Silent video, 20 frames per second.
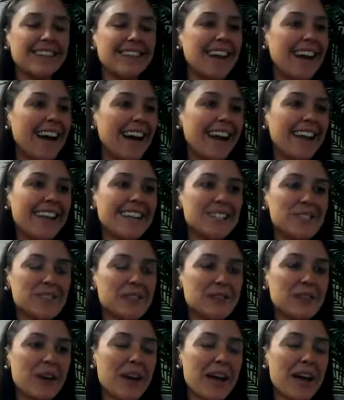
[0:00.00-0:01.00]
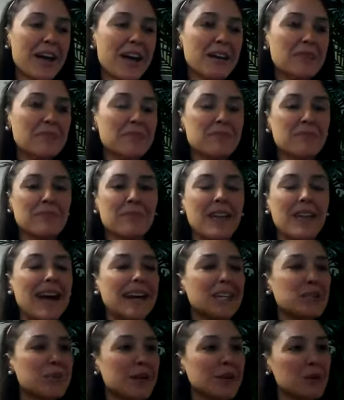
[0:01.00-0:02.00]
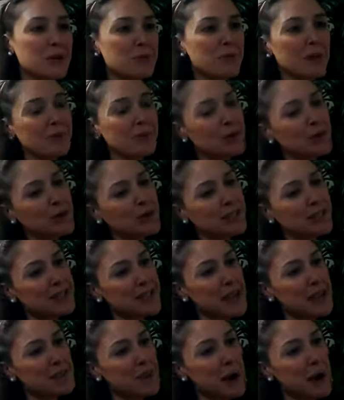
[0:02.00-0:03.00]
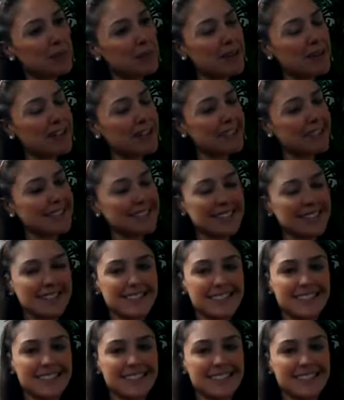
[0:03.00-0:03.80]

Hi, Instagram. Hi, Spectra Baby USA Mamas.